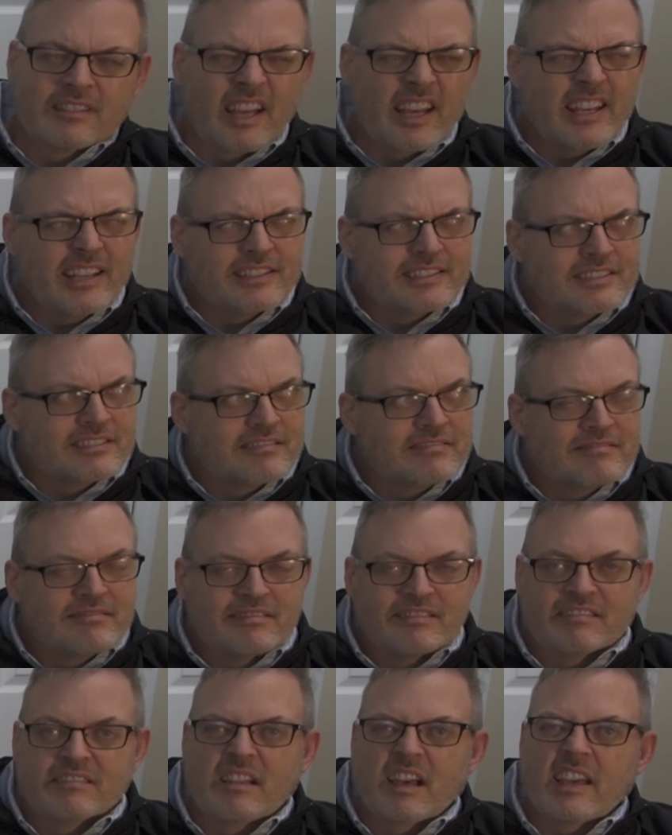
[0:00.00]
You're
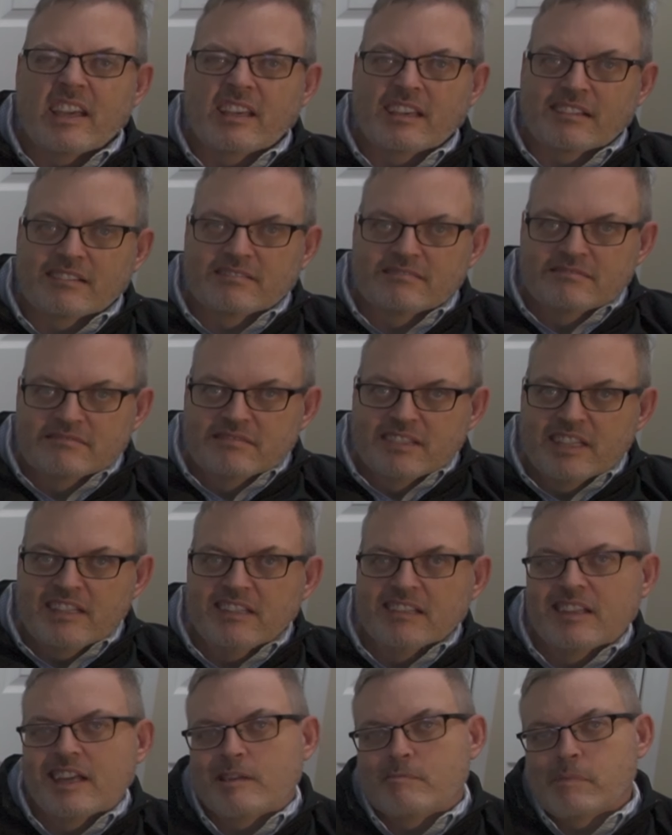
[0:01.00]
actually listening to the
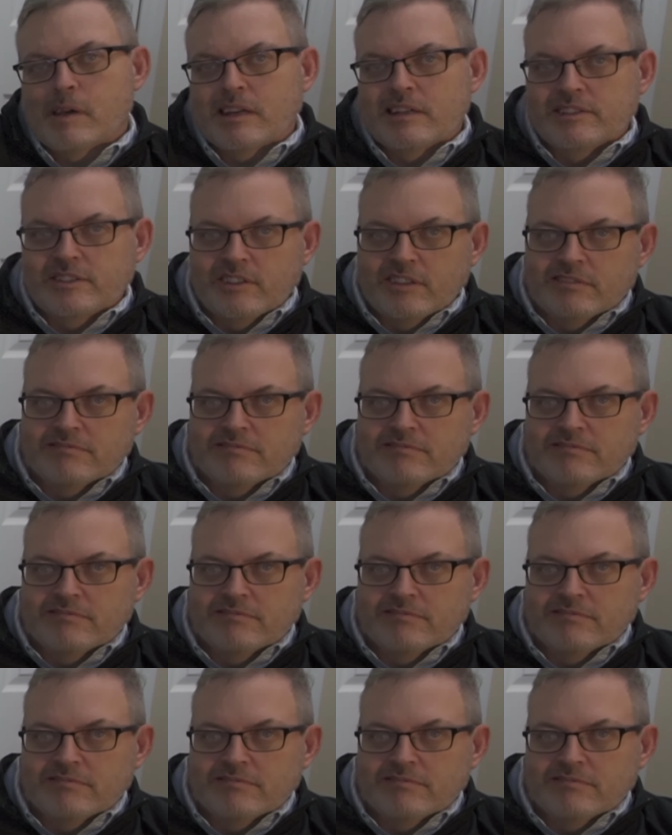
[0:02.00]
words coming out of